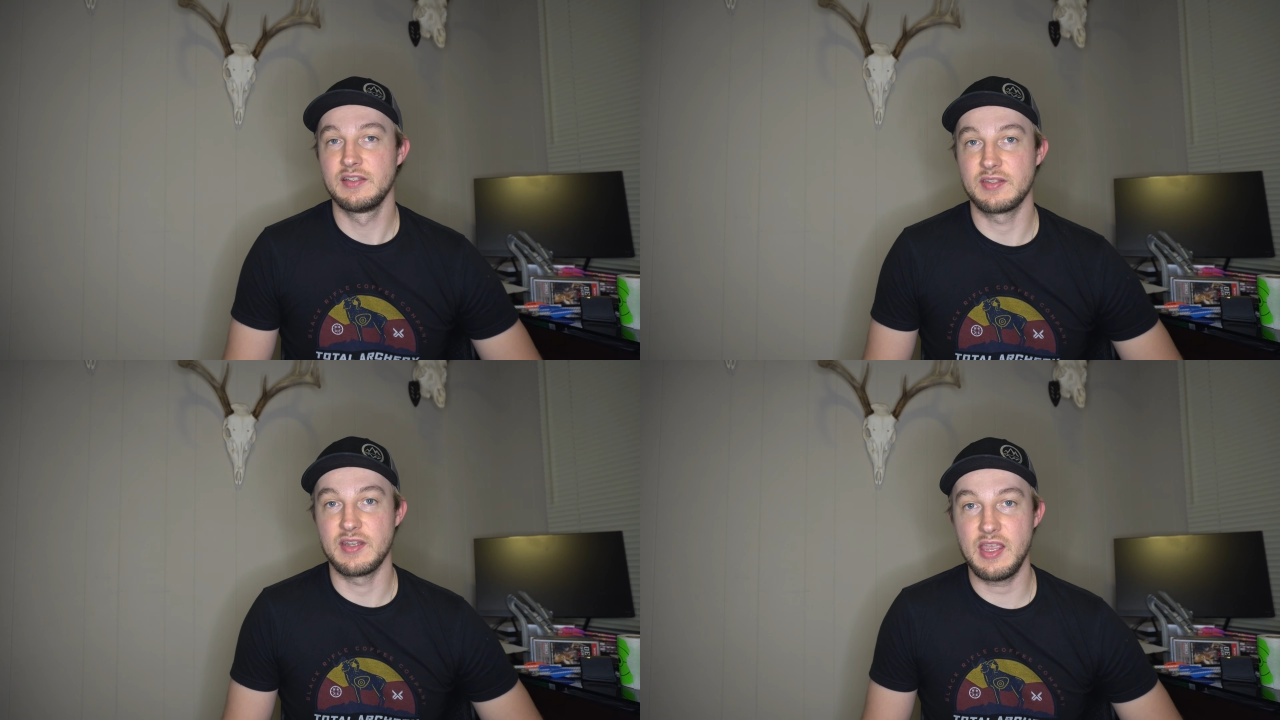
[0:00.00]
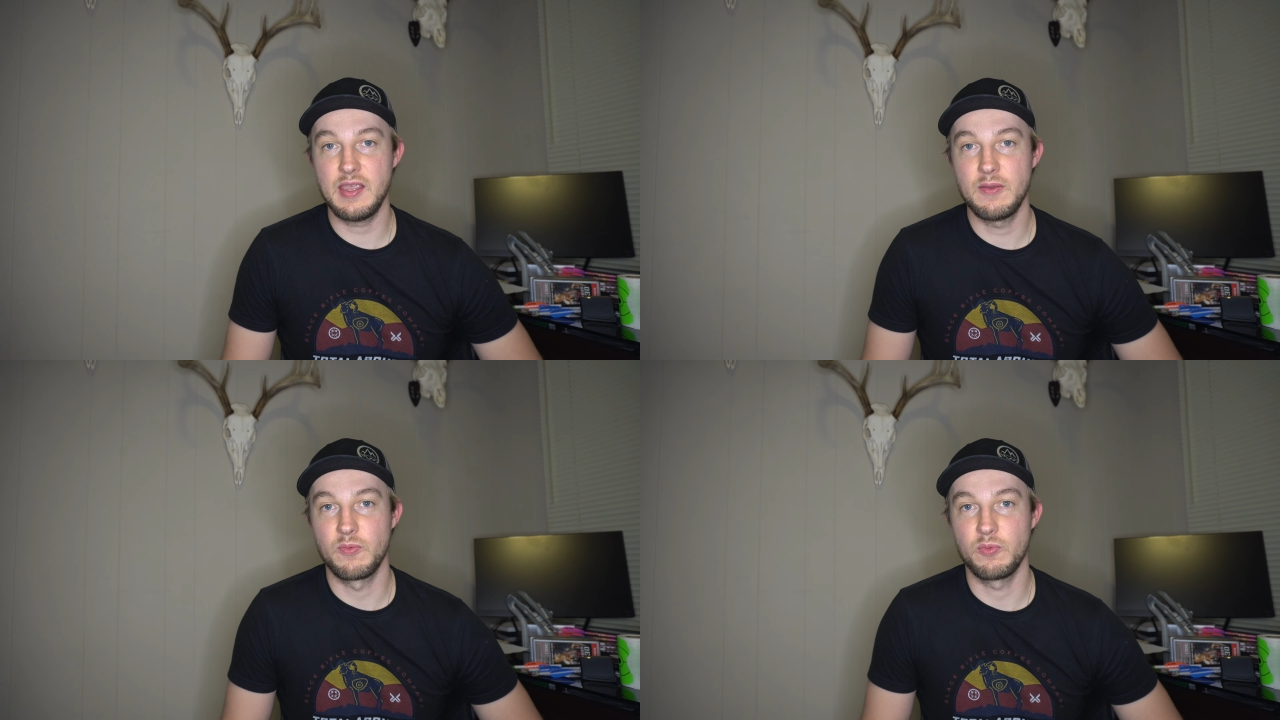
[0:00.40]

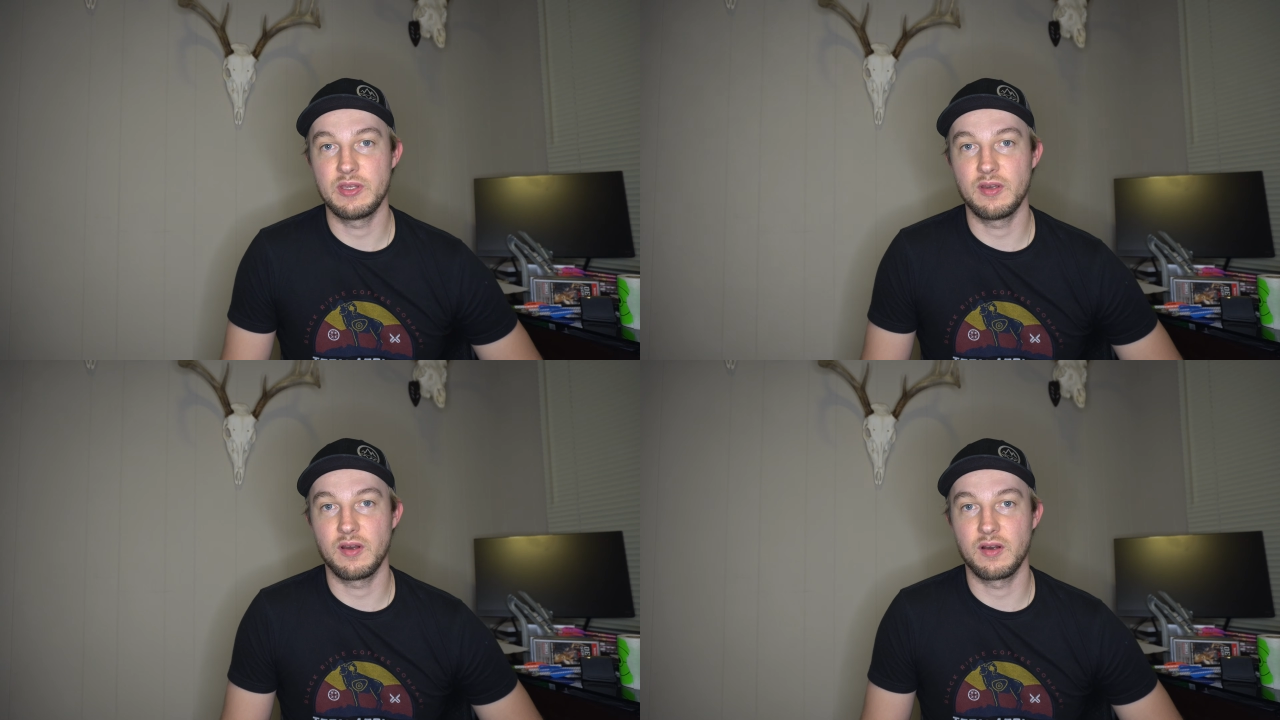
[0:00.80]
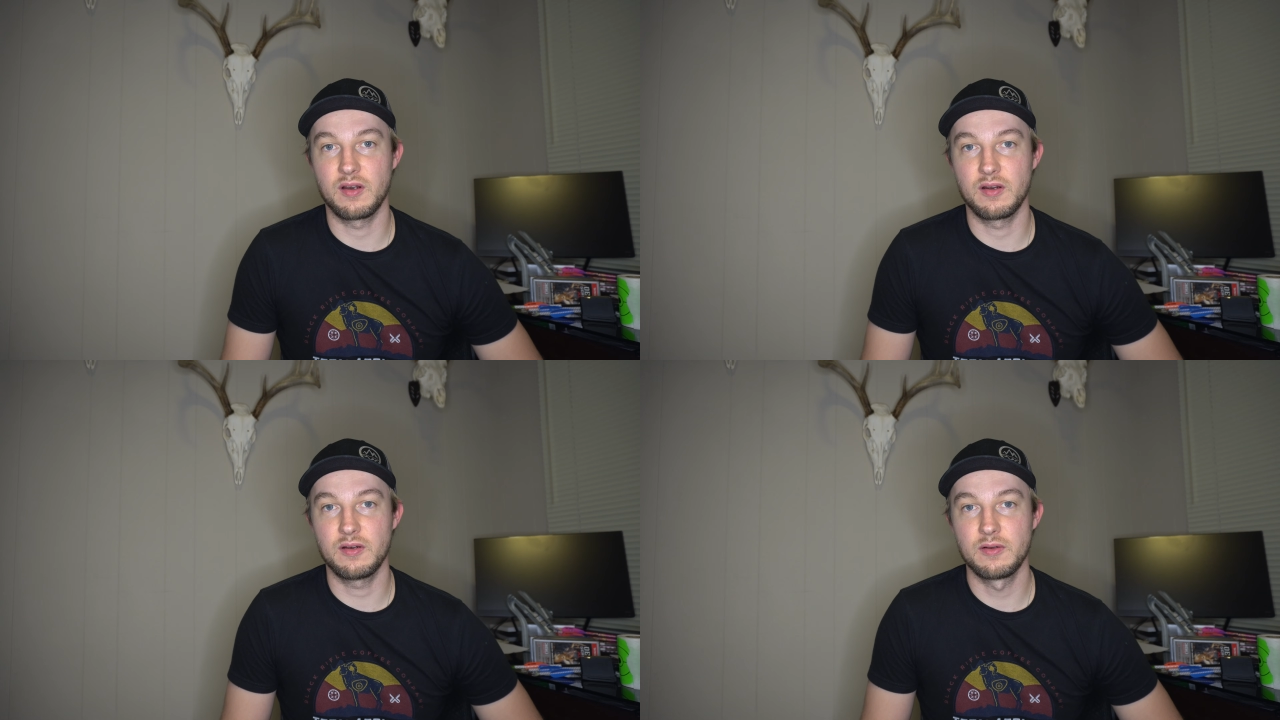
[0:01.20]
Today we
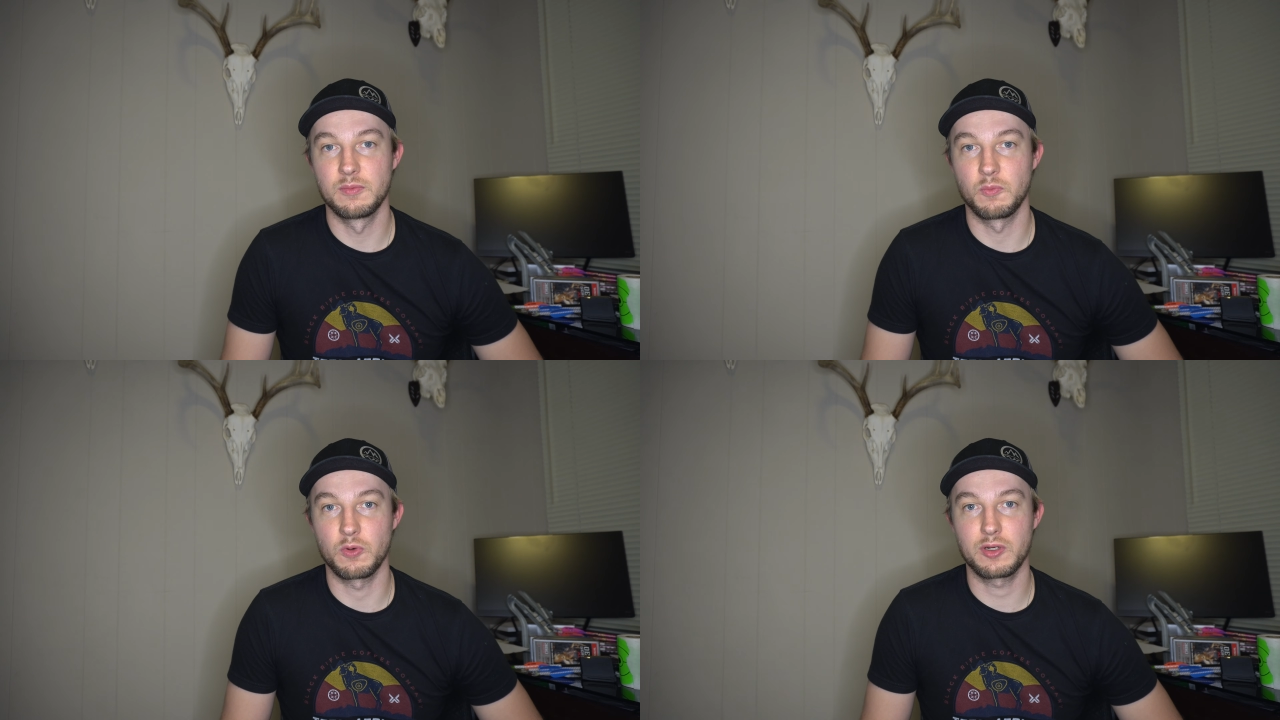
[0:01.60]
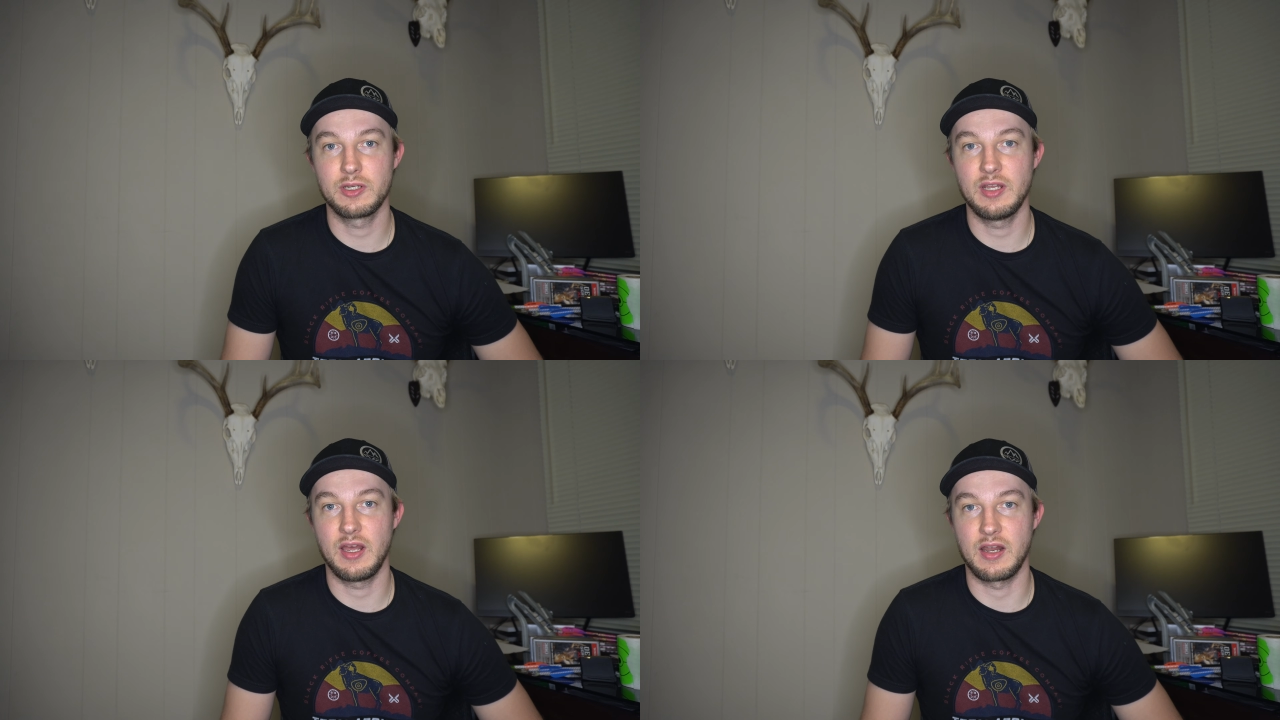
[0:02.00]
are
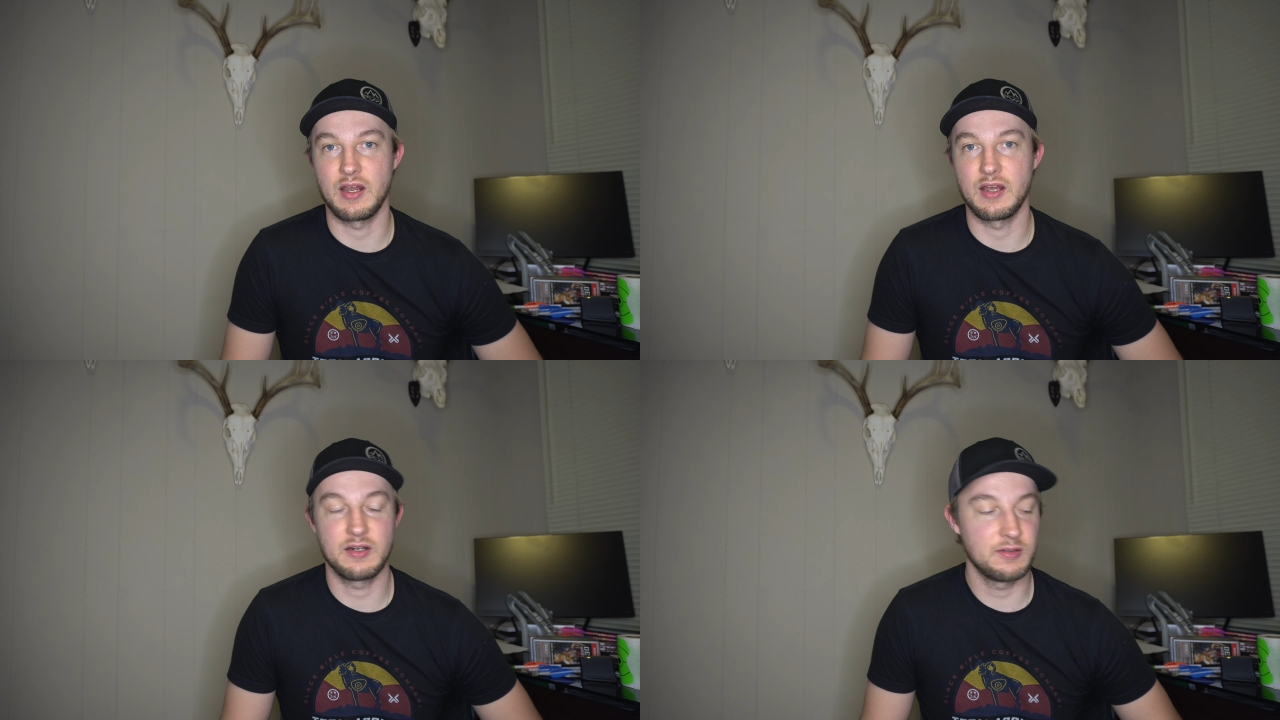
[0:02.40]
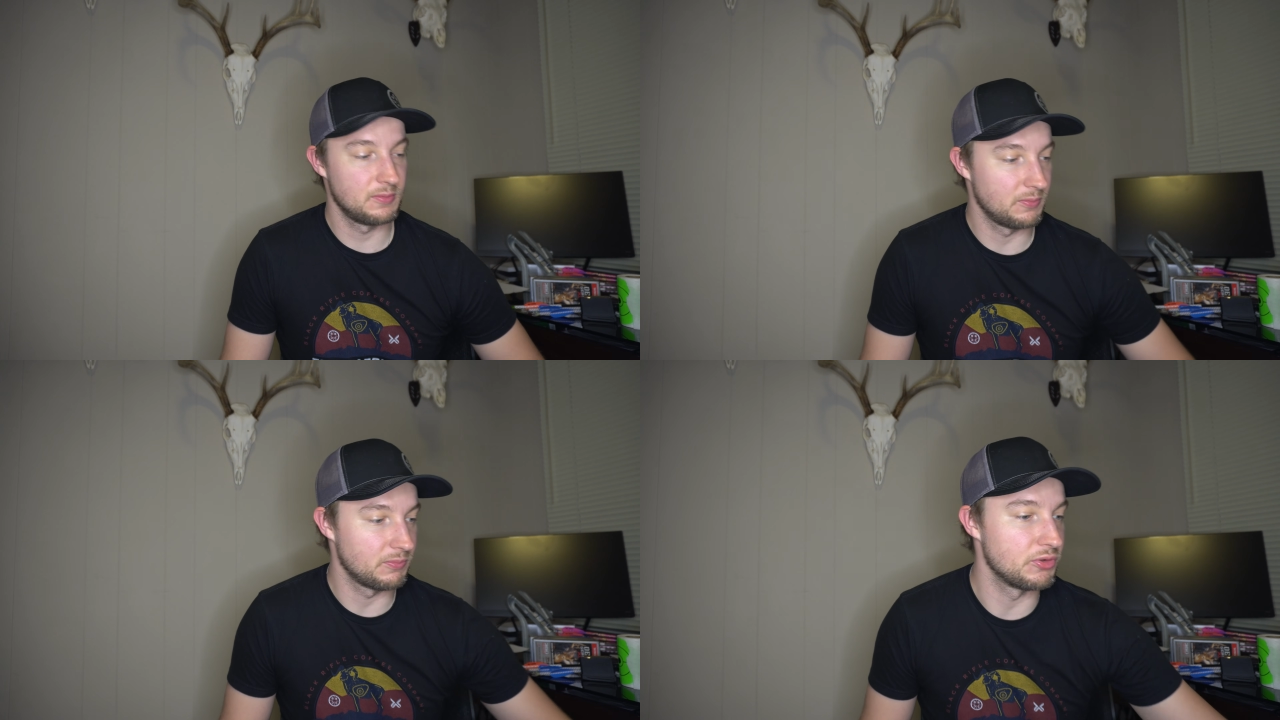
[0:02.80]
working on
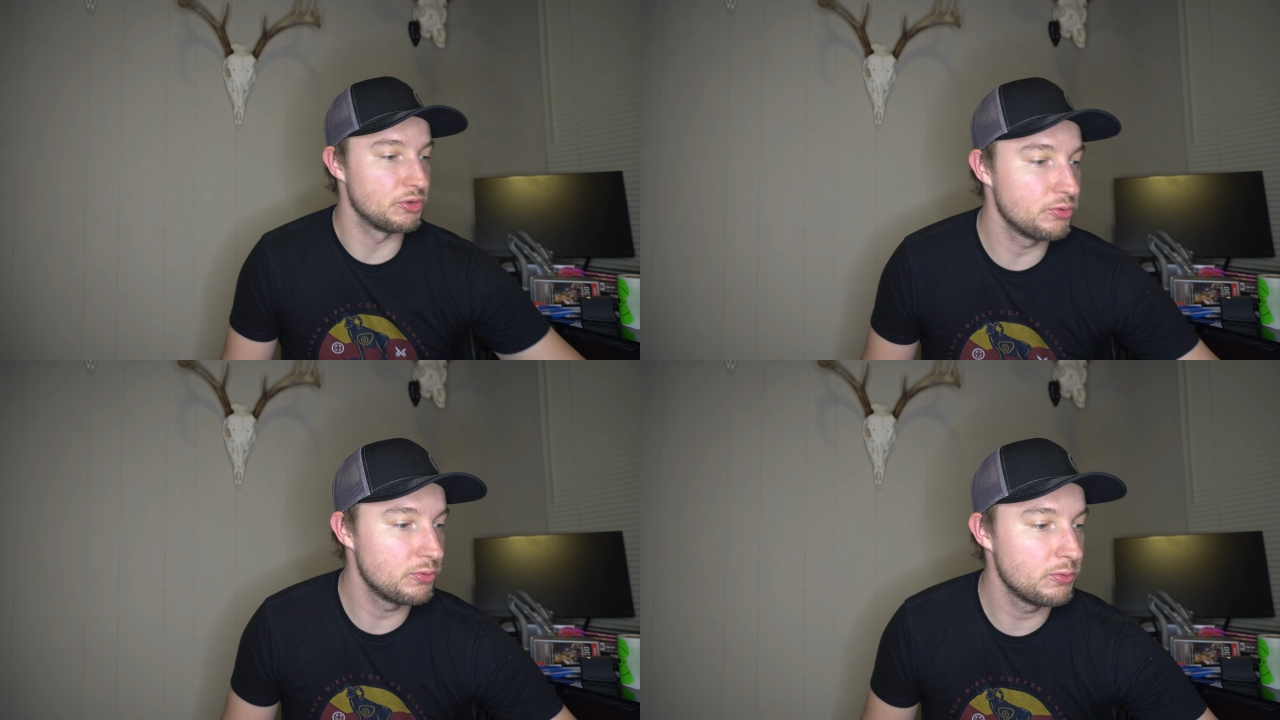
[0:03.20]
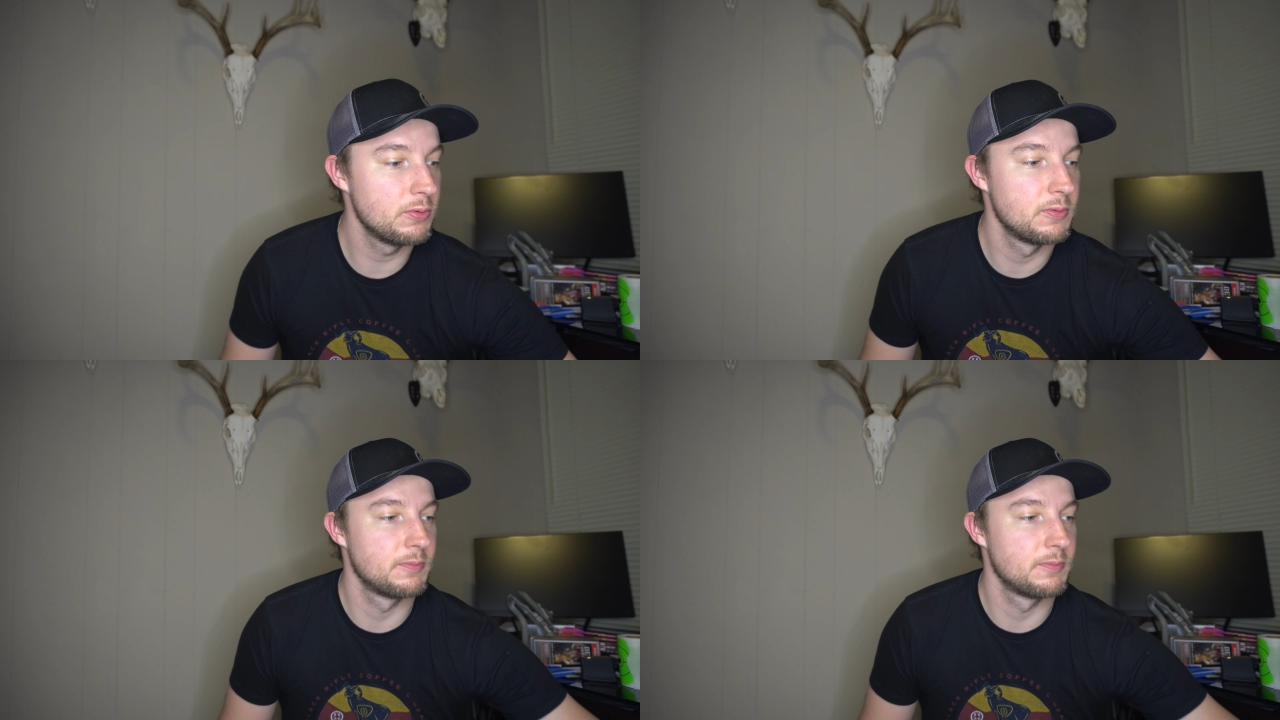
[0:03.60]
the new